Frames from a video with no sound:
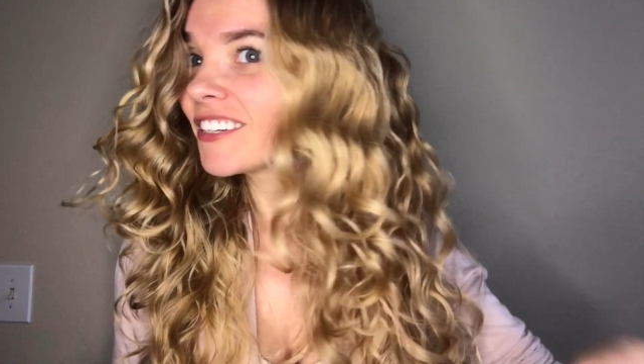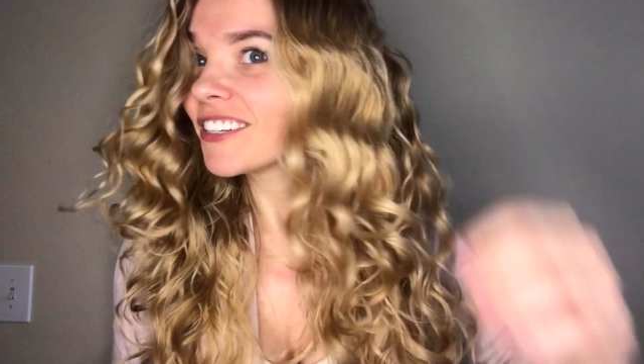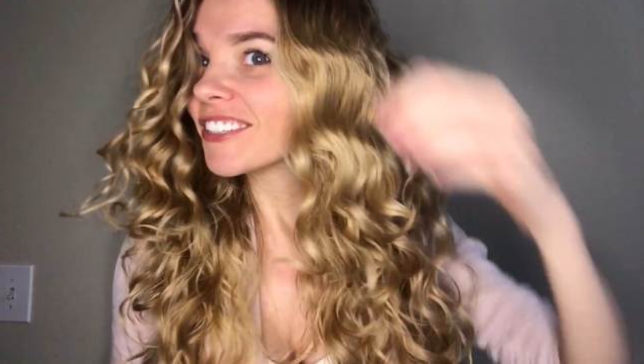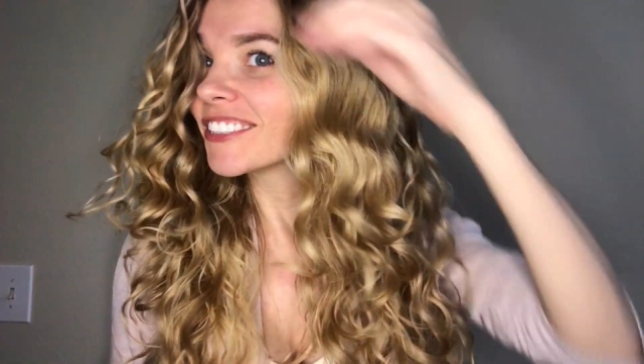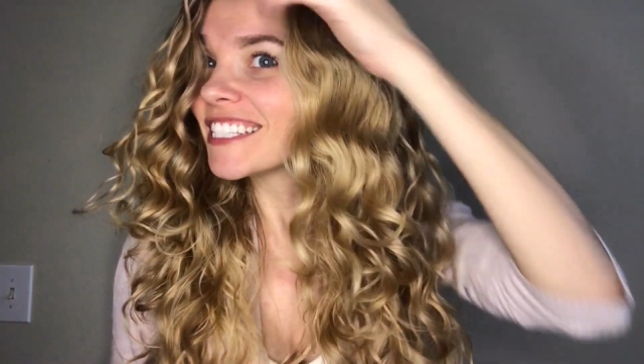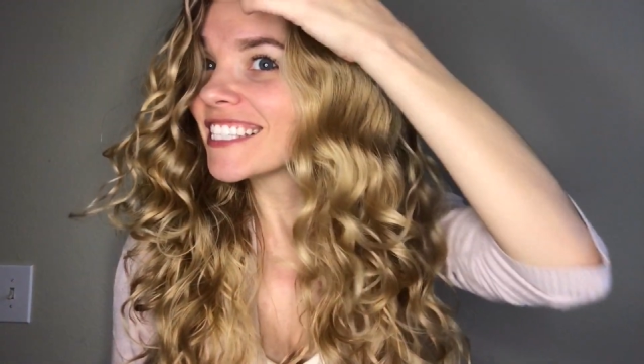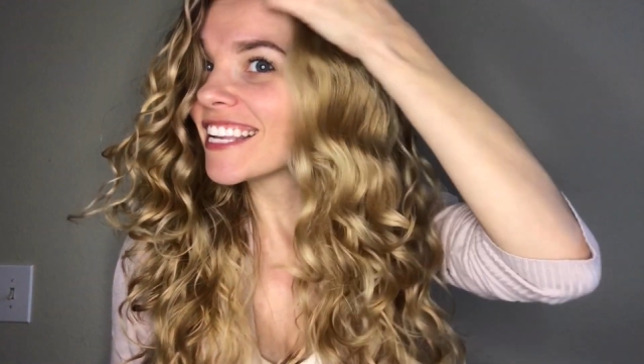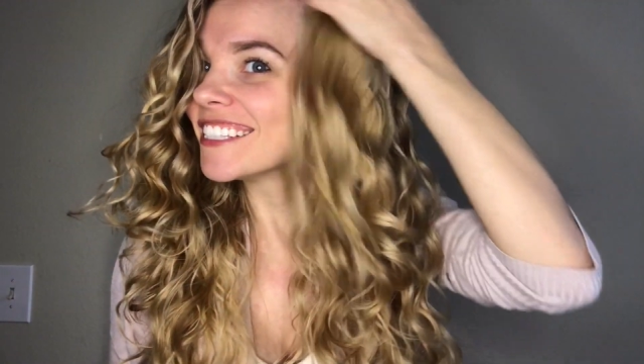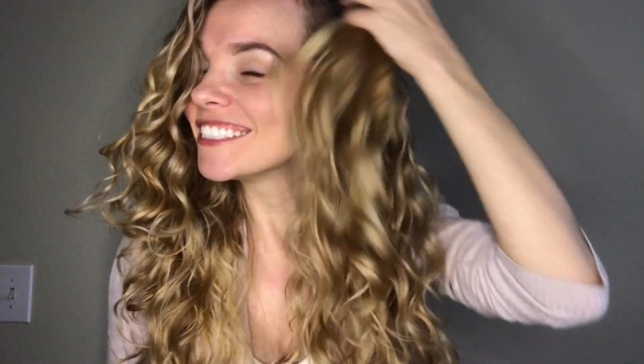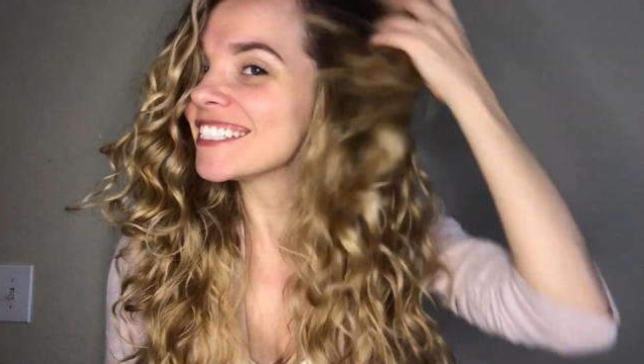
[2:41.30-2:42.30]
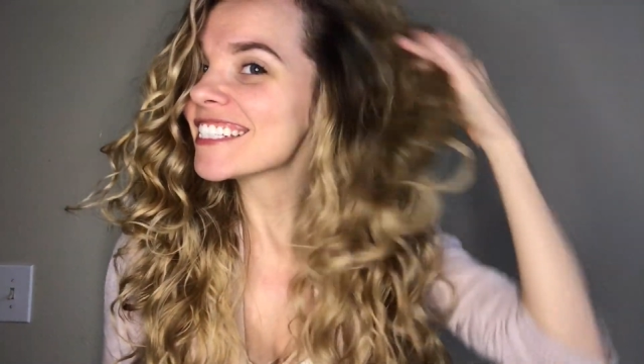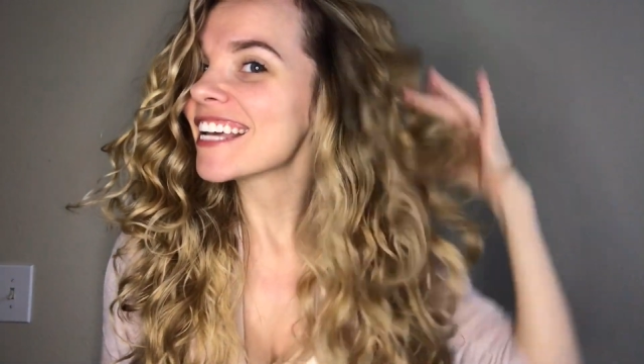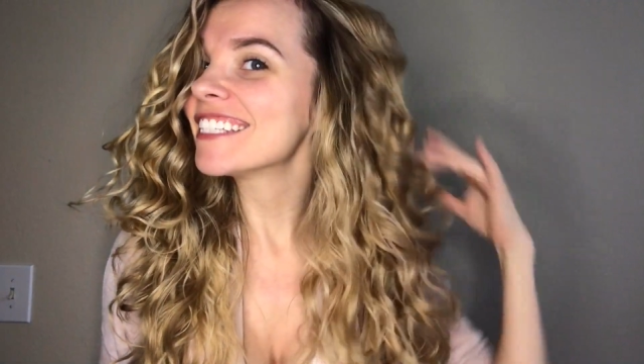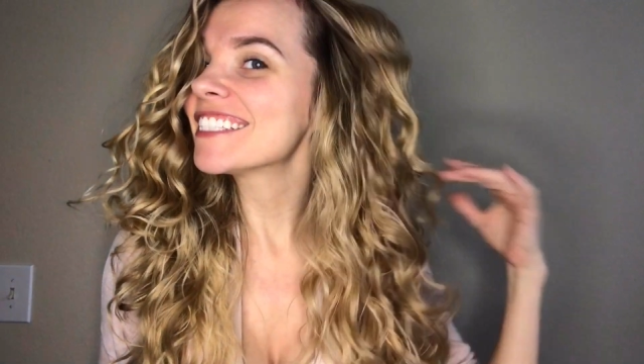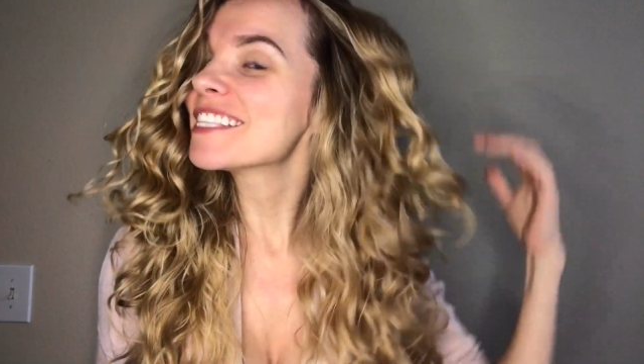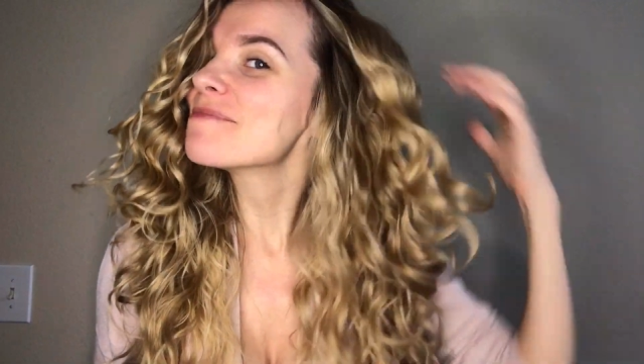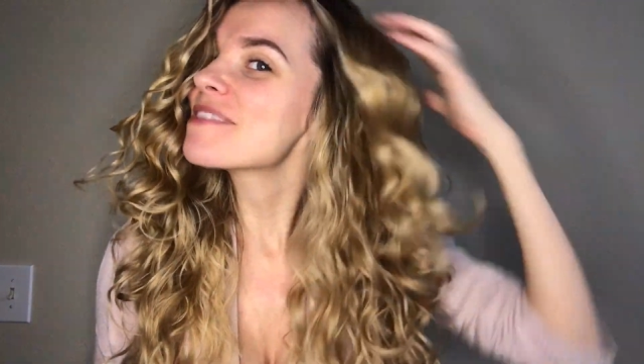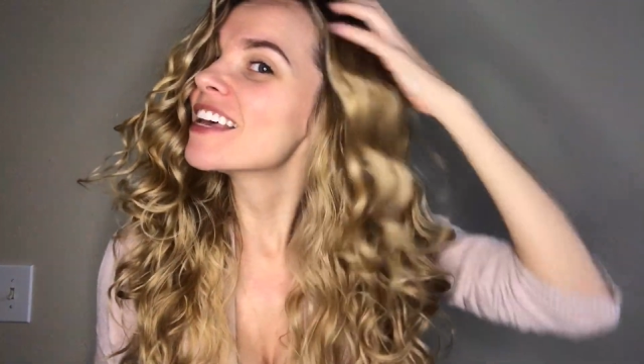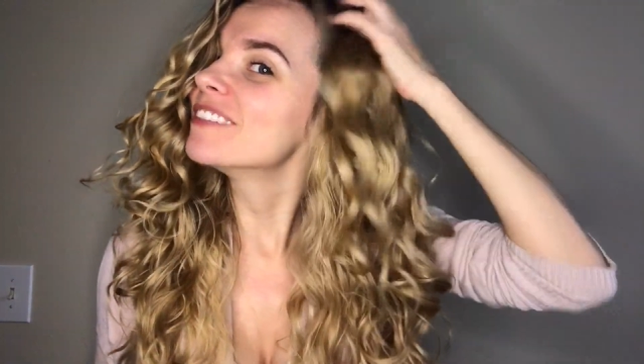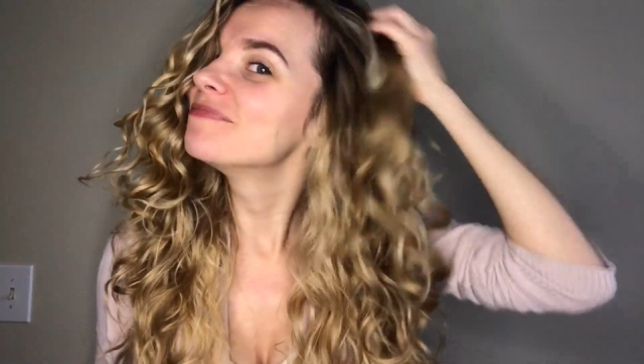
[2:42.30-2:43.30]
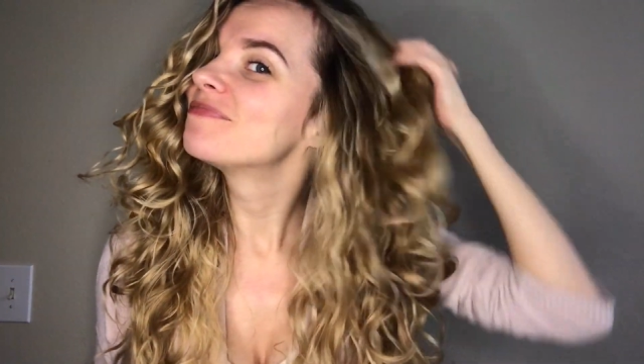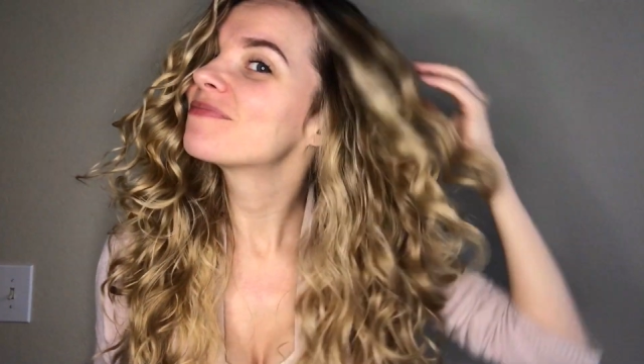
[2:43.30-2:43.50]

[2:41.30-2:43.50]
Curly Sin, she's onto something.